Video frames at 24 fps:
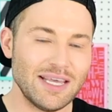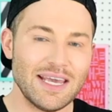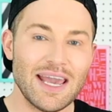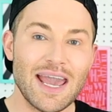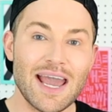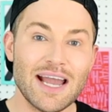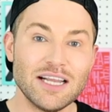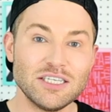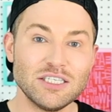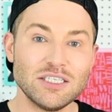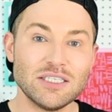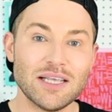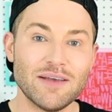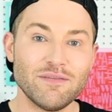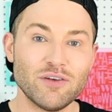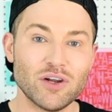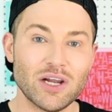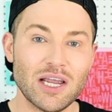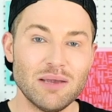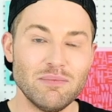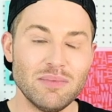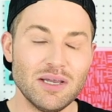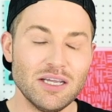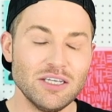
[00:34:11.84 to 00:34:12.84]
the edges of your
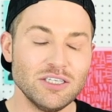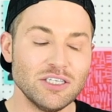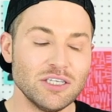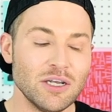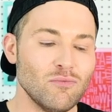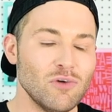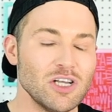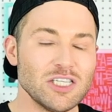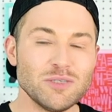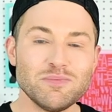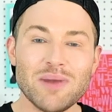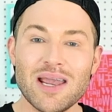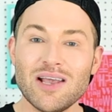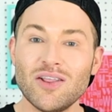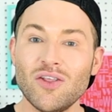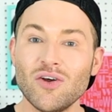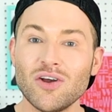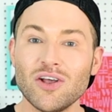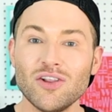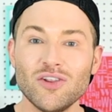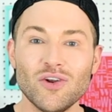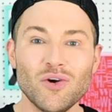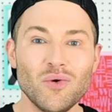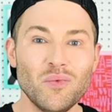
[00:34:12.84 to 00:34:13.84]
image, which may
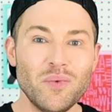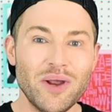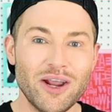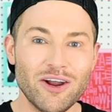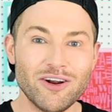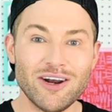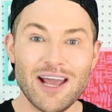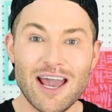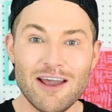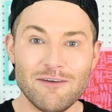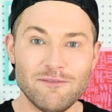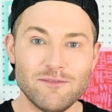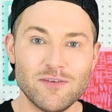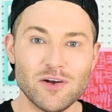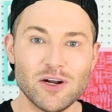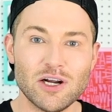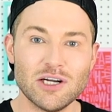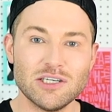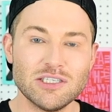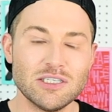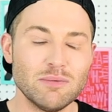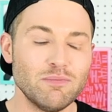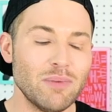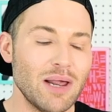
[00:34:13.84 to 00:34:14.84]
look a little weird at
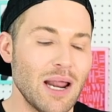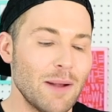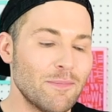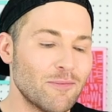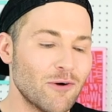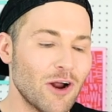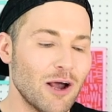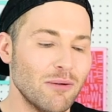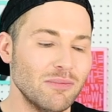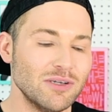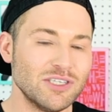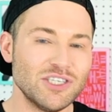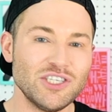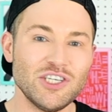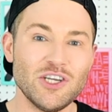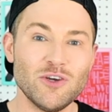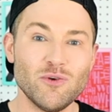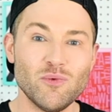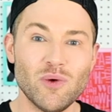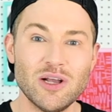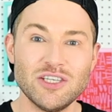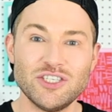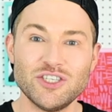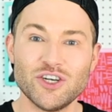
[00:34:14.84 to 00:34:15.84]
first, but I promise
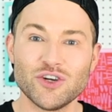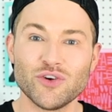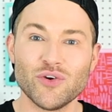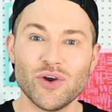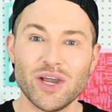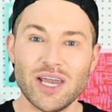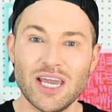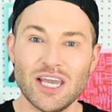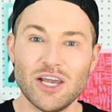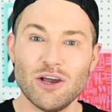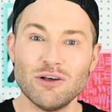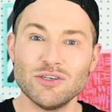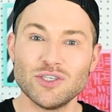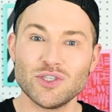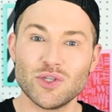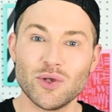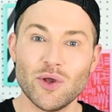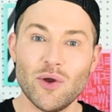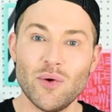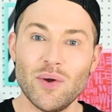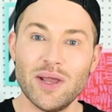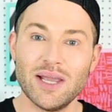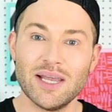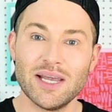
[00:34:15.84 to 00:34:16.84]
you once your Cricut goes
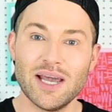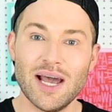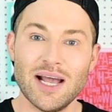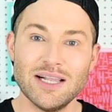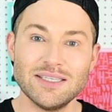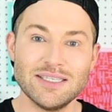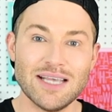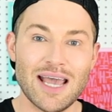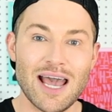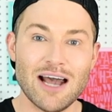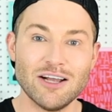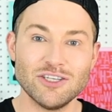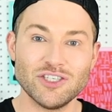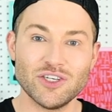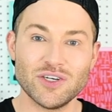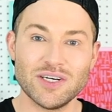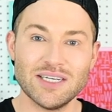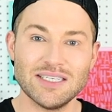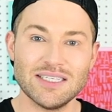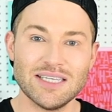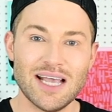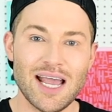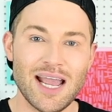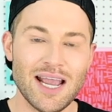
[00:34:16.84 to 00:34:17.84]
through and cuts out your
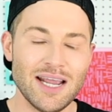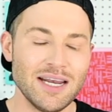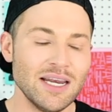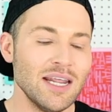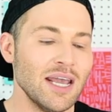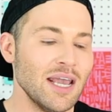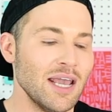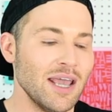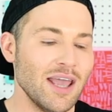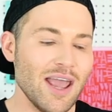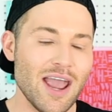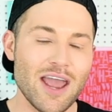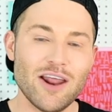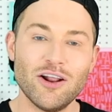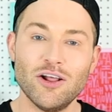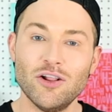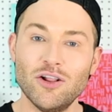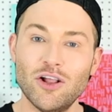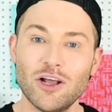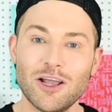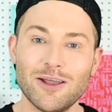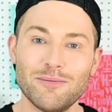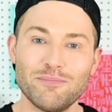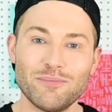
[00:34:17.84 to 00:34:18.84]
design, it'll
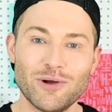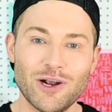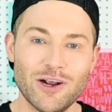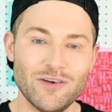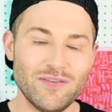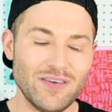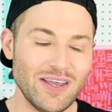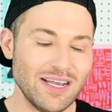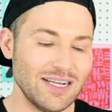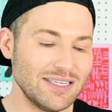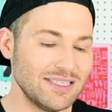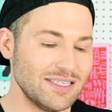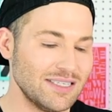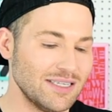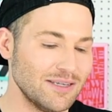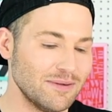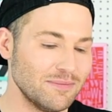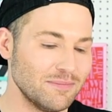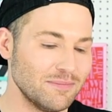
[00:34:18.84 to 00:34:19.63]
look perfect.